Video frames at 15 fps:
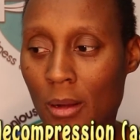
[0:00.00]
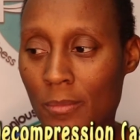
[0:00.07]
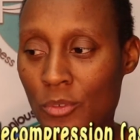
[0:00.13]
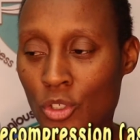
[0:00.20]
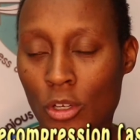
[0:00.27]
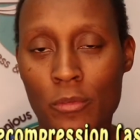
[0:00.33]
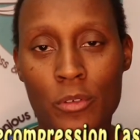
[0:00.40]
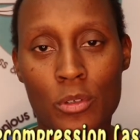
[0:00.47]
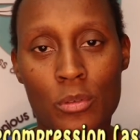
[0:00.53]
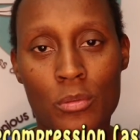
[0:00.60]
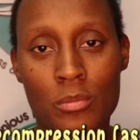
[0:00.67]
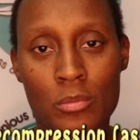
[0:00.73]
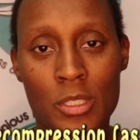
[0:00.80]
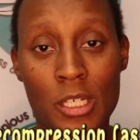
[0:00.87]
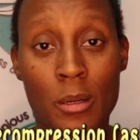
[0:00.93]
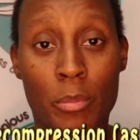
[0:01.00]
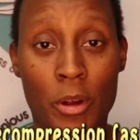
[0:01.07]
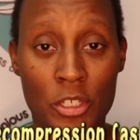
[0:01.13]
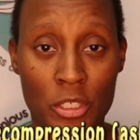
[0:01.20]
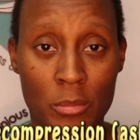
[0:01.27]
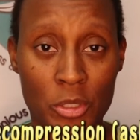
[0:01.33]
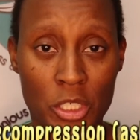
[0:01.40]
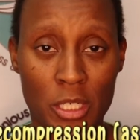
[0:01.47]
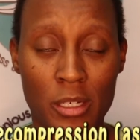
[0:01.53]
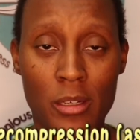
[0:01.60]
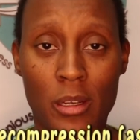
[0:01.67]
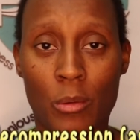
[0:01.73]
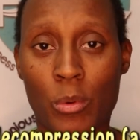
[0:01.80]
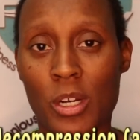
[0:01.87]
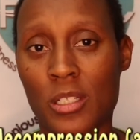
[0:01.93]
cervical decompression
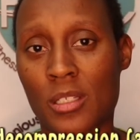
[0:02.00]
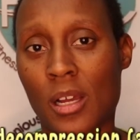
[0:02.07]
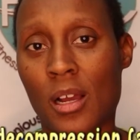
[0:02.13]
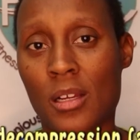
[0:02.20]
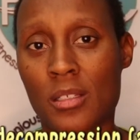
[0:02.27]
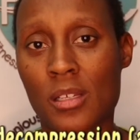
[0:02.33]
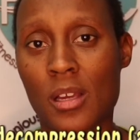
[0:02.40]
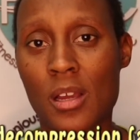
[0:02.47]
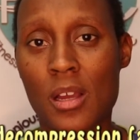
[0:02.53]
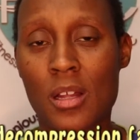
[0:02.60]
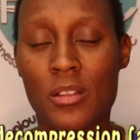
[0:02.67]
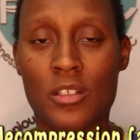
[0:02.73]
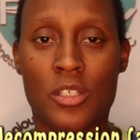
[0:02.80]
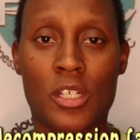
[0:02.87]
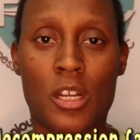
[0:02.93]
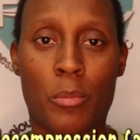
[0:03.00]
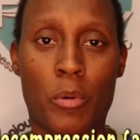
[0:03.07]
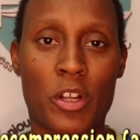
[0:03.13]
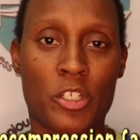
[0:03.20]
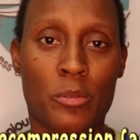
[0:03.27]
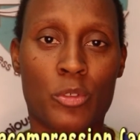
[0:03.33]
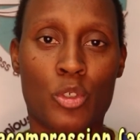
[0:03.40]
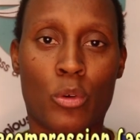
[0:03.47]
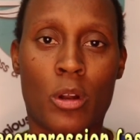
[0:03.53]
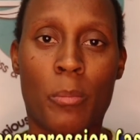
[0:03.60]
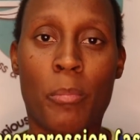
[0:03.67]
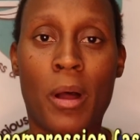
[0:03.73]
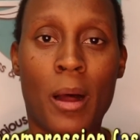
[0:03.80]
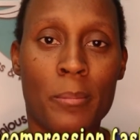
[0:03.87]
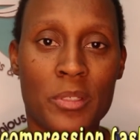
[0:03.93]
machine. And what it does, the decompression sort
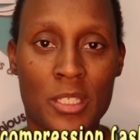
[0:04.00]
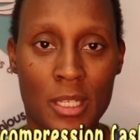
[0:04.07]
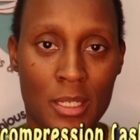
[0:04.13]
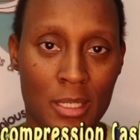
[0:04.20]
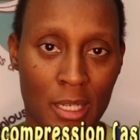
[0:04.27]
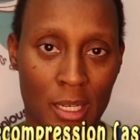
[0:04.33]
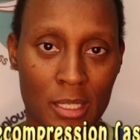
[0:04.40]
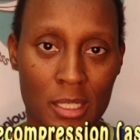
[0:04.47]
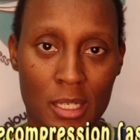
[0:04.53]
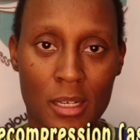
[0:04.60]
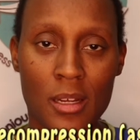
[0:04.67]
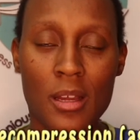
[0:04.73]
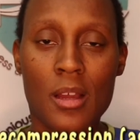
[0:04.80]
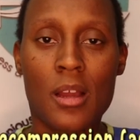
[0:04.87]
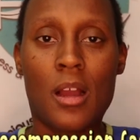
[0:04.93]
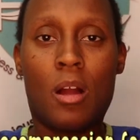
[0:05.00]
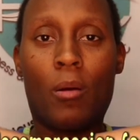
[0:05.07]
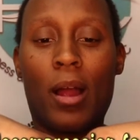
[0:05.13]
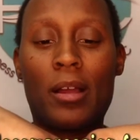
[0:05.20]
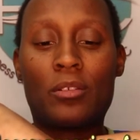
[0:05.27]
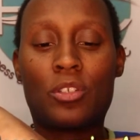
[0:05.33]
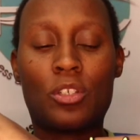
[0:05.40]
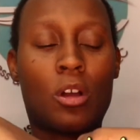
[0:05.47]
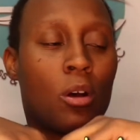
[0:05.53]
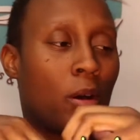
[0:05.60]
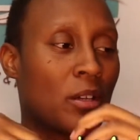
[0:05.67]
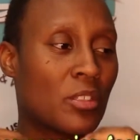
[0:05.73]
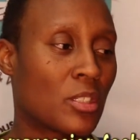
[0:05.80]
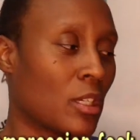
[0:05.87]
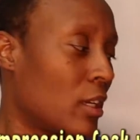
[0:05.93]
of pumps the disc. All right, so
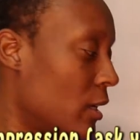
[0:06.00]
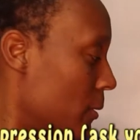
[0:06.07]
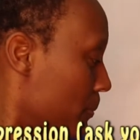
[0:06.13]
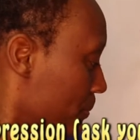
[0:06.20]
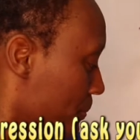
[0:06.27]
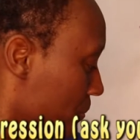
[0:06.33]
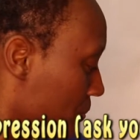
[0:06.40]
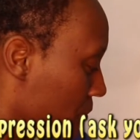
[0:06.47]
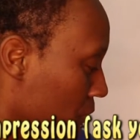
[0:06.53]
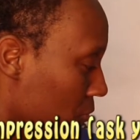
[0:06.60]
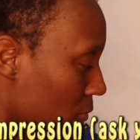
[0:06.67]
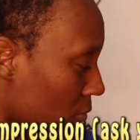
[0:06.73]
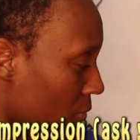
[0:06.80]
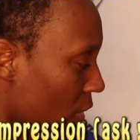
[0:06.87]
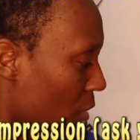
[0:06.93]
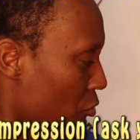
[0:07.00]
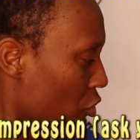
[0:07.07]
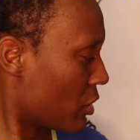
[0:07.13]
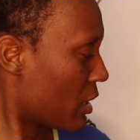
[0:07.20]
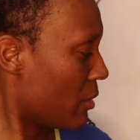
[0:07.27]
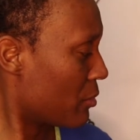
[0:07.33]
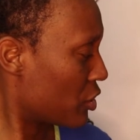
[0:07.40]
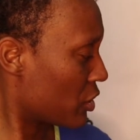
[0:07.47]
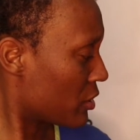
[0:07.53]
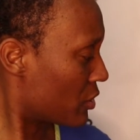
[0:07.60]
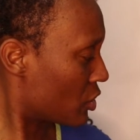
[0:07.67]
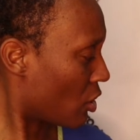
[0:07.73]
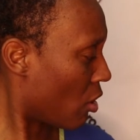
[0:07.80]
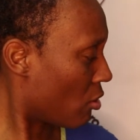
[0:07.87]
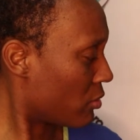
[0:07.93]
instead, let me show you the images.
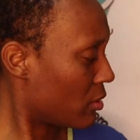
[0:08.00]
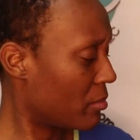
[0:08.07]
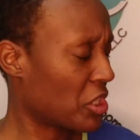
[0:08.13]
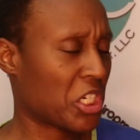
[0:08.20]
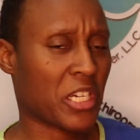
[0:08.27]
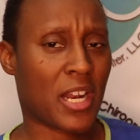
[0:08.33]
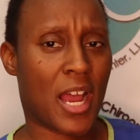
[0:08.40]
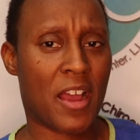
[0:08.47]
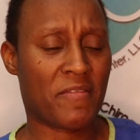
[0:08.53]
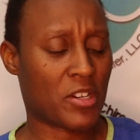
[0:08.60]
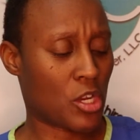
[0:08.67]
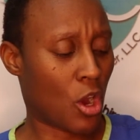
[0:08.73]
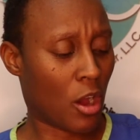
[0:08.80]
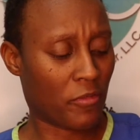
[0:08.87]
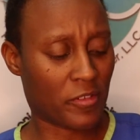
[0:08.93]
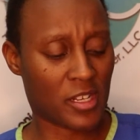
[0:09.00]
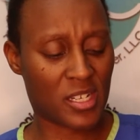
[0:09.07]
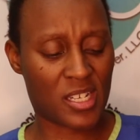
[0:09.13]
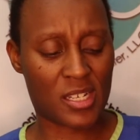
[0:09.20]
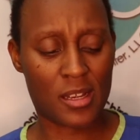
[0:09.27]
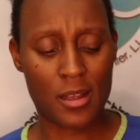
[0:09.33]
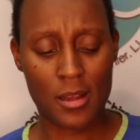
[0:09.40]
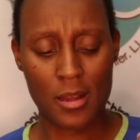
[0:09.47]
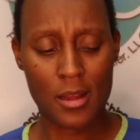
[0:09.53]
So the machine I have in the office